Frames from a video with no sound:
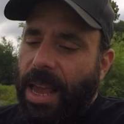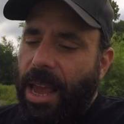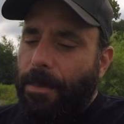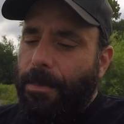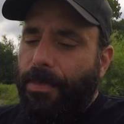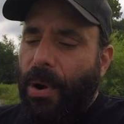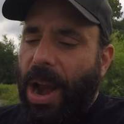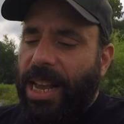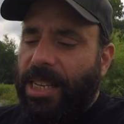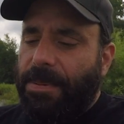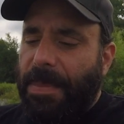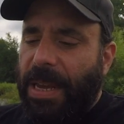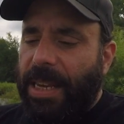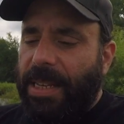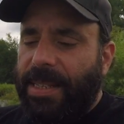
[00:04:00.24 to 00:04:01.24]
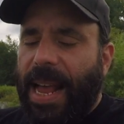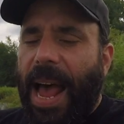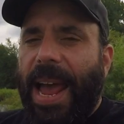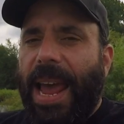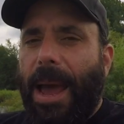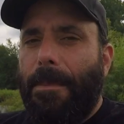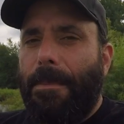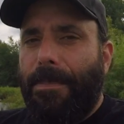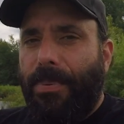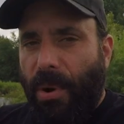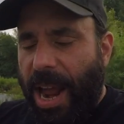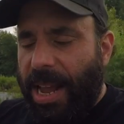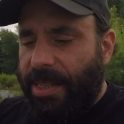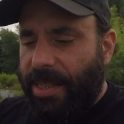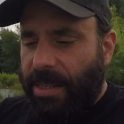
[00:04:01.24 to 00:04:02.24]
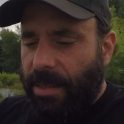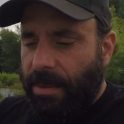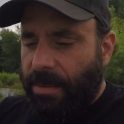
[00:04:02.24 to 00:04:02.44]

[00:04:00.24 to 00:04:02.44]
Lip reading: Impressed means I am pressed.